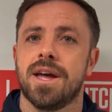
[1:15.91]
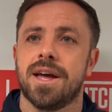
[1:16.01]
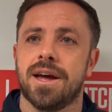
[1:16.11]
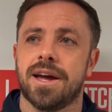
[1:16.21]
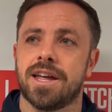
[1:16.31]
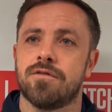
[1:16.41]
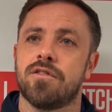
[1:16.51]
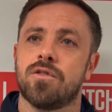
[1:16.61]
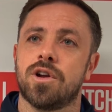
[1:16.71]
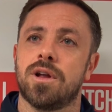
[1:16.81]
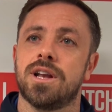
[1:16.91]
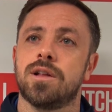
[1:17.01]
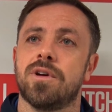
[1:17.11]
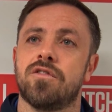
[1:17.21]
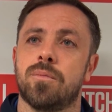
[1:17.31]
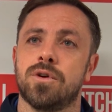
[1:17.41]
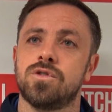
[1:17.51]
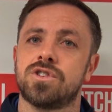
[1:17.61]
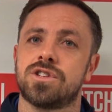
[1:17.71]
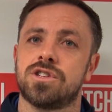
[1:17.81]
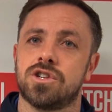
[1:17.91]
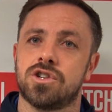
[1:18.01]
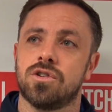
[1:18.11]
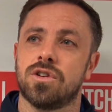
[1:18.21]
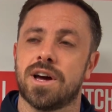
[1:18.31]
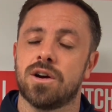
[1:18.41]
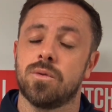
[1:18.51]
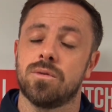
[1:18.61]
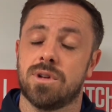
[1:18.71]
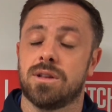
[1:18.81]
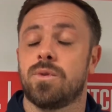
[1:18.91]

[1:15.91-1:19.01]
give everyone a little bit of a boost to show that, well,